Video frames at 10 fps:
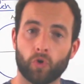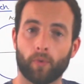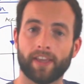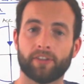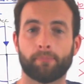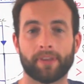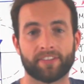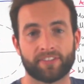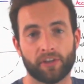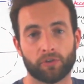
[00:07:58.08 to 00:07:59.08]
always, be
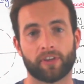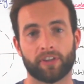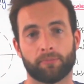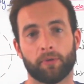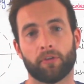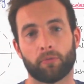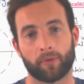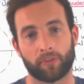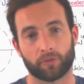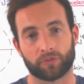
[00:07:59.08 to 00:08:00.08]
silky smooth
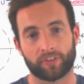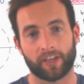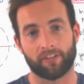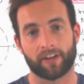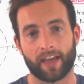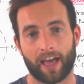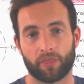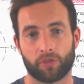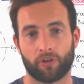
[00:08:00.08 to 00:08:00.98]
with your steering and